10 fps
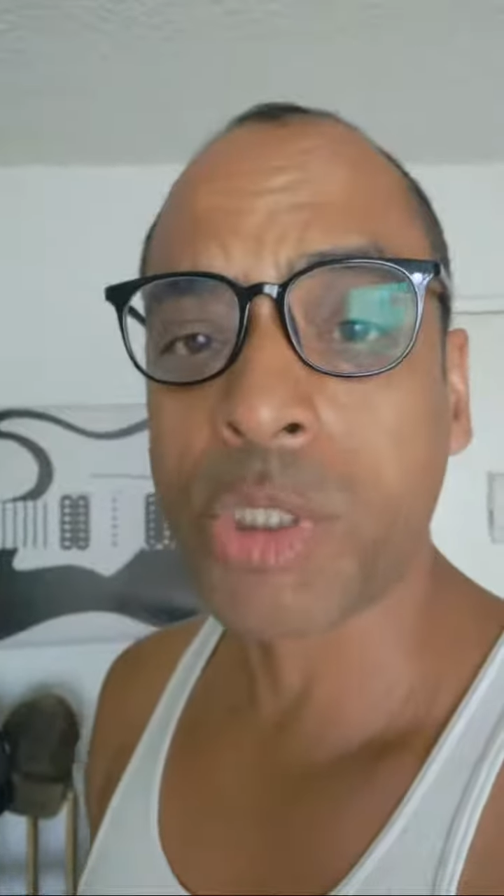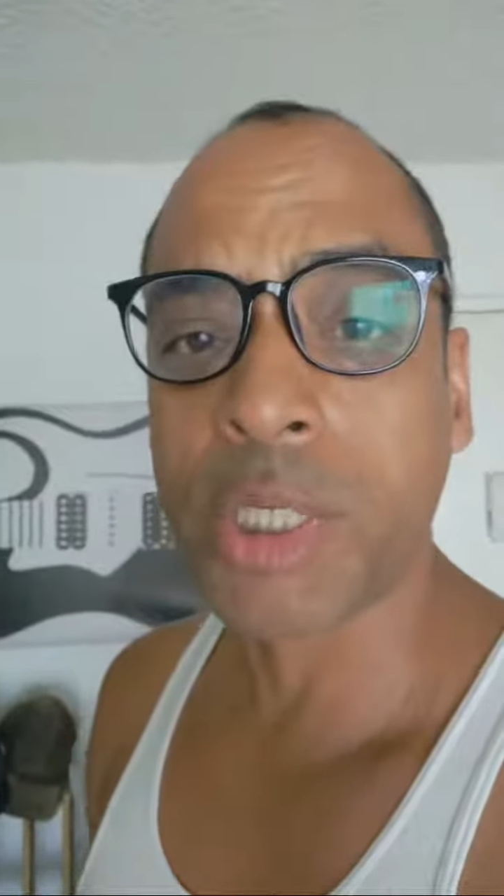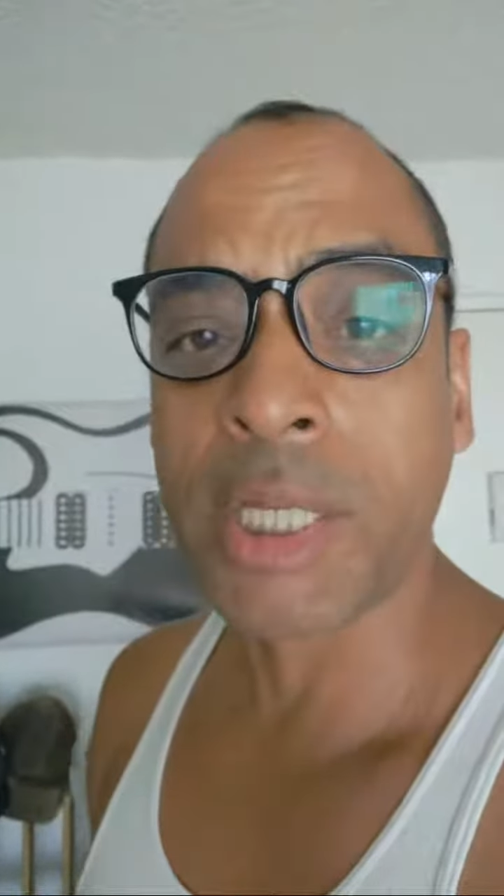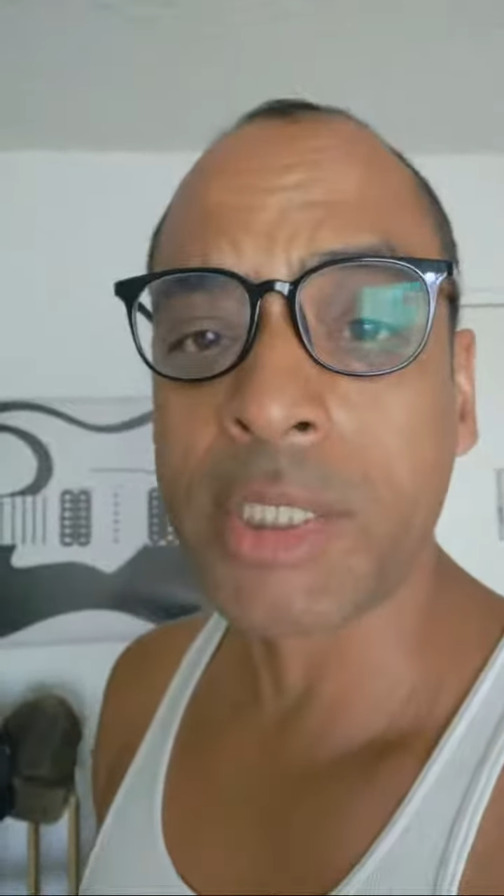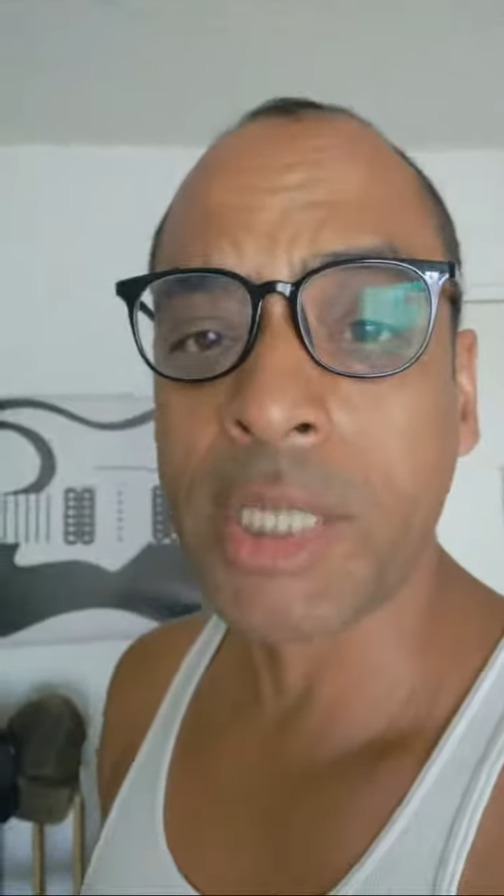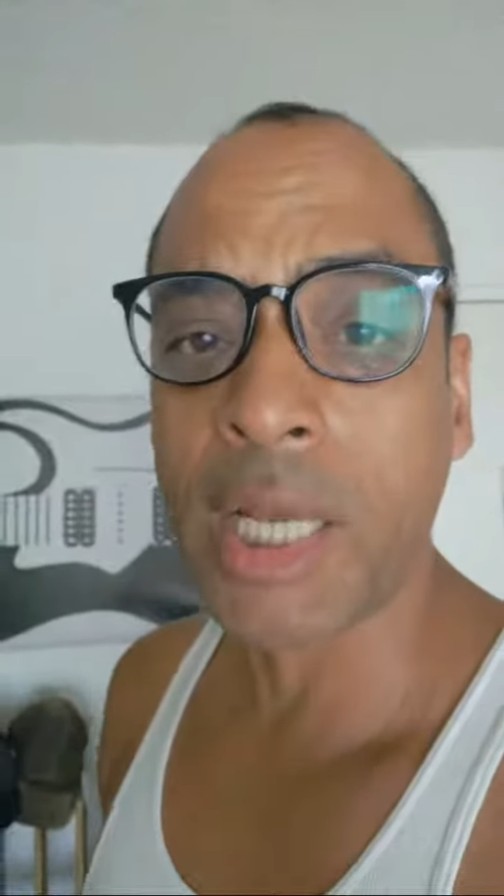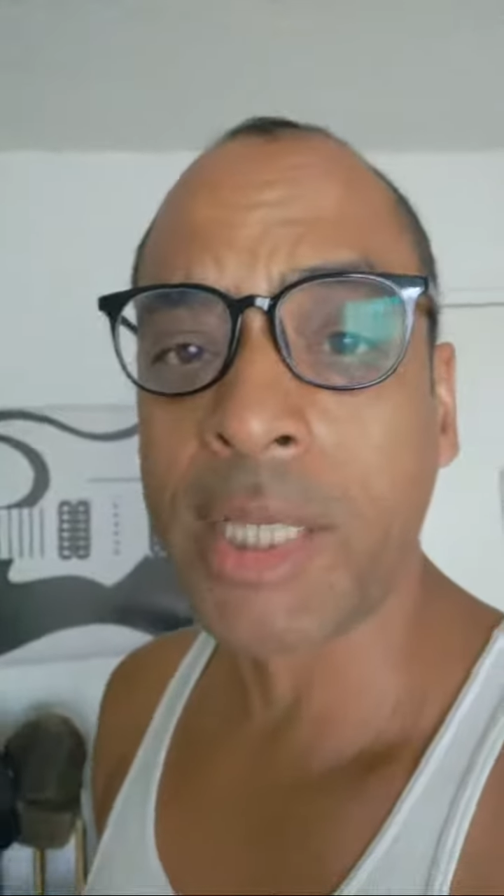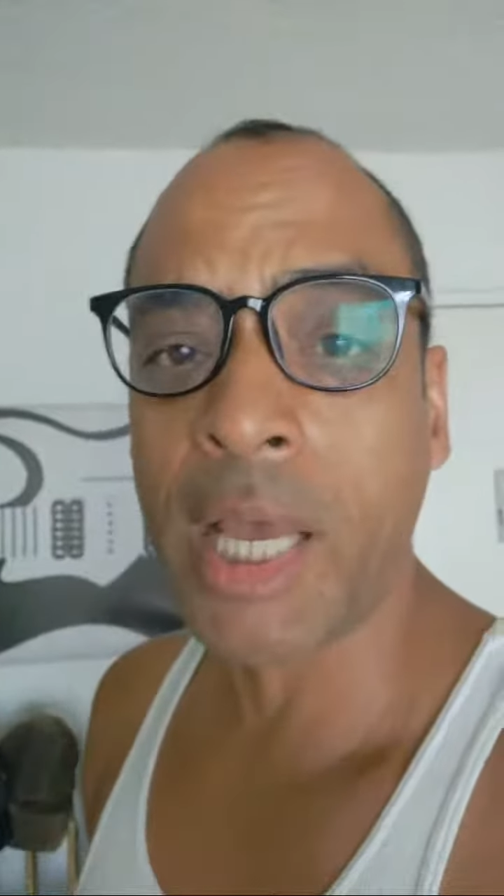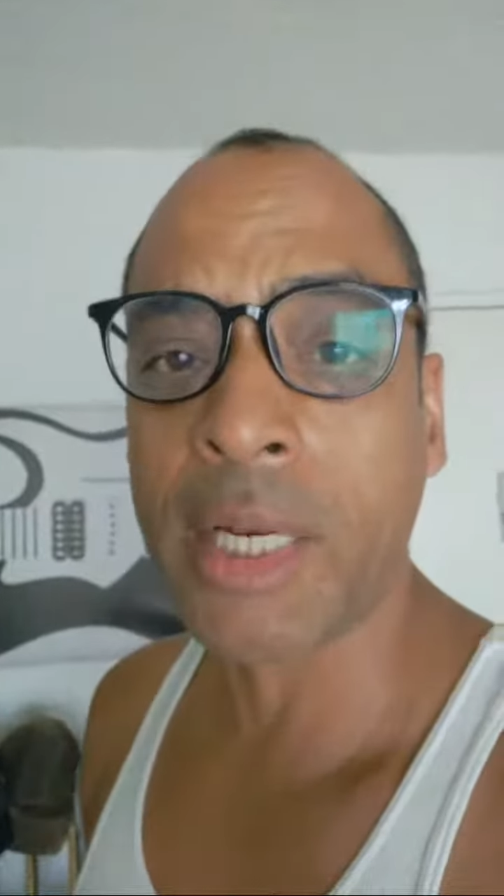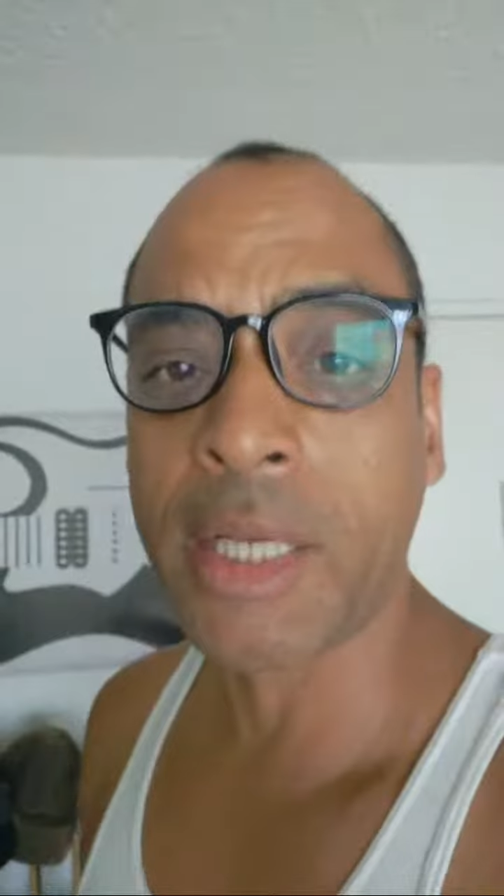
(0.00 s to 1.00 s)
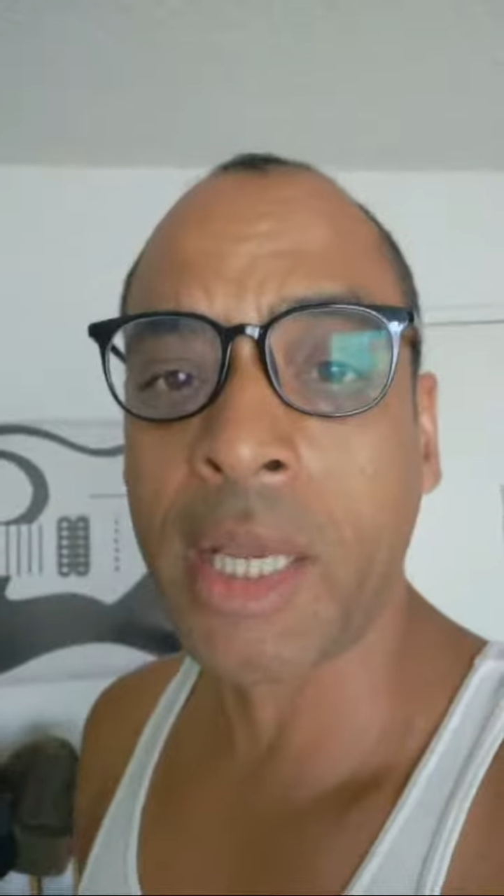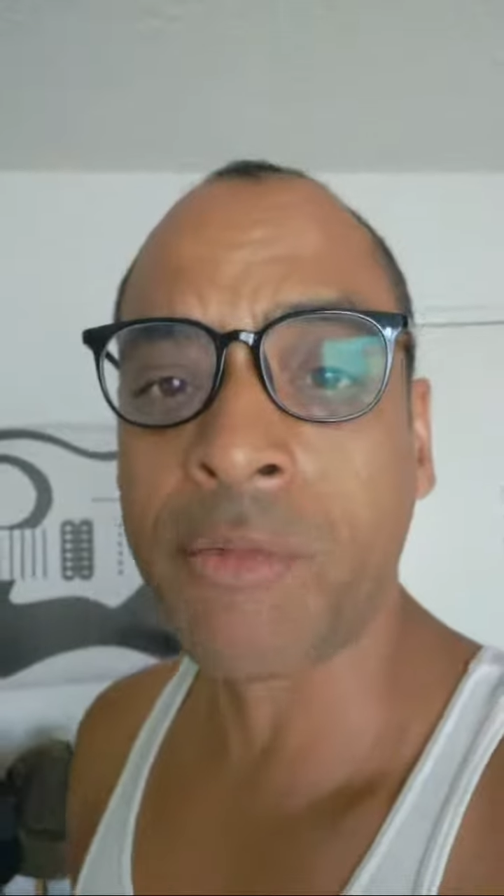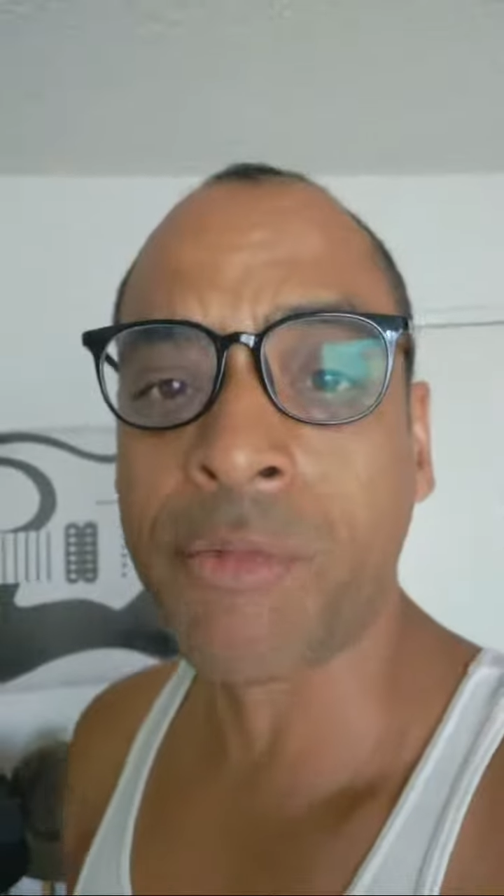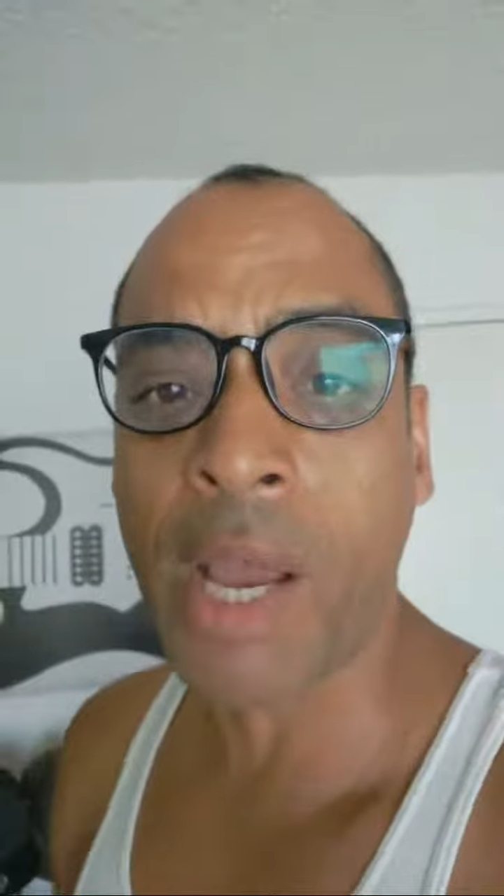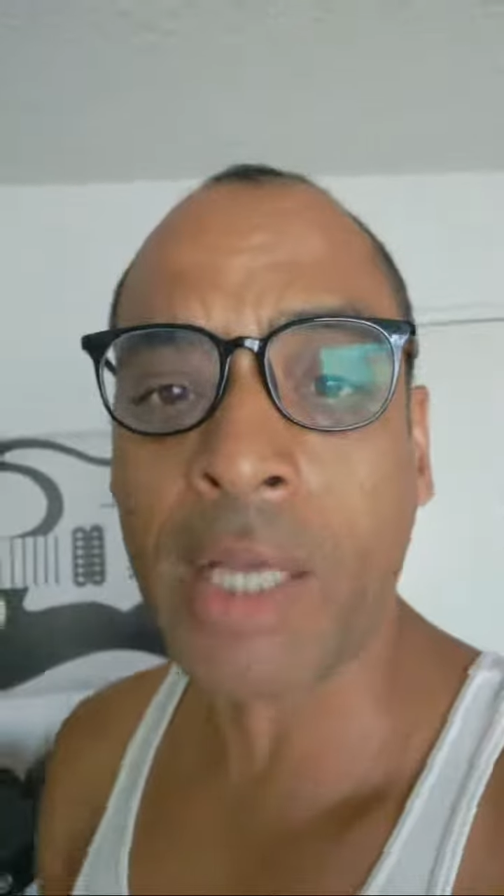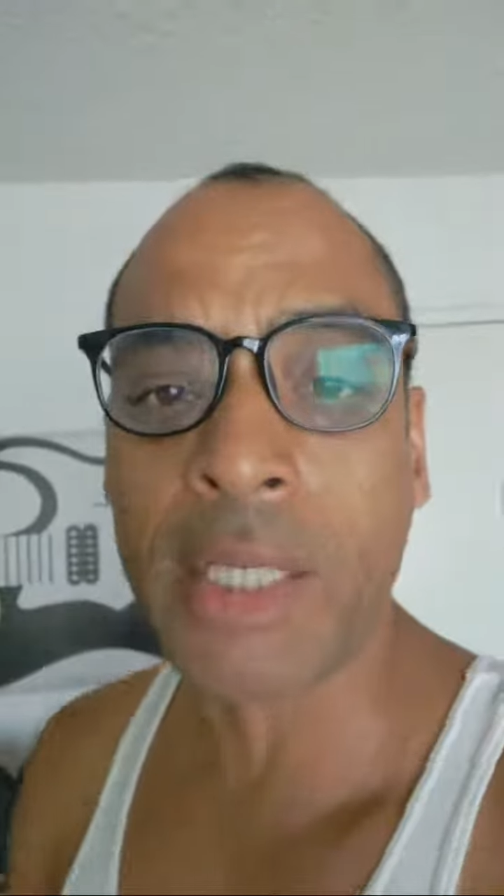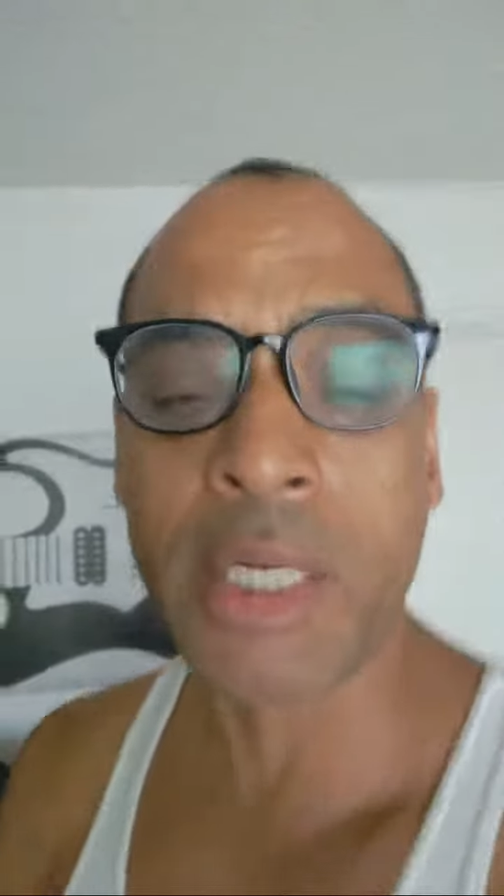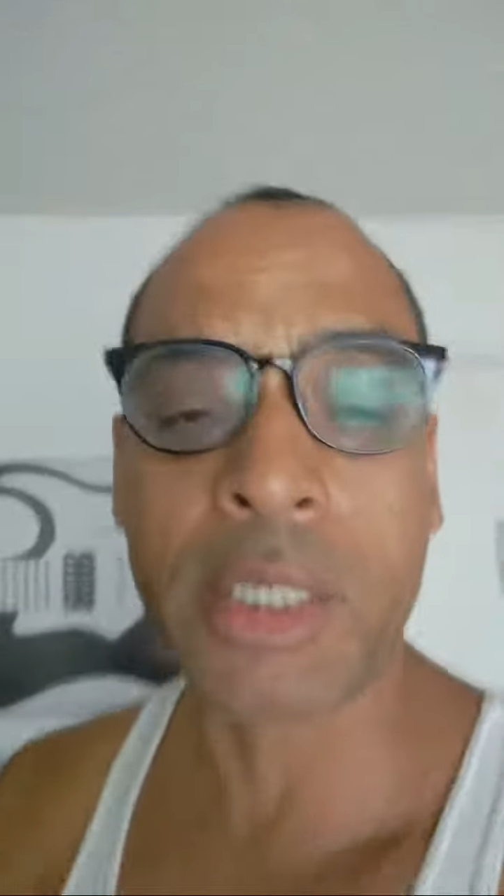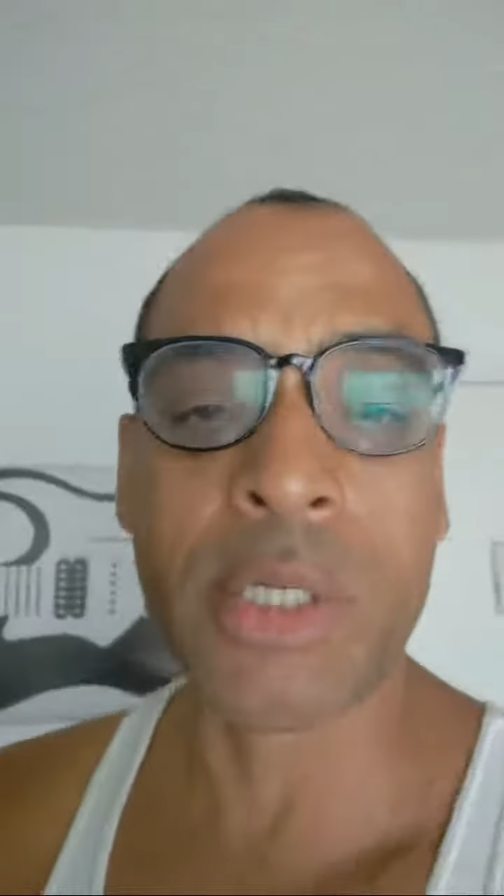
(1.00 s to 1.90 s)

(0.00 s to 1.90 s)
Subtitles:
They said that it violated their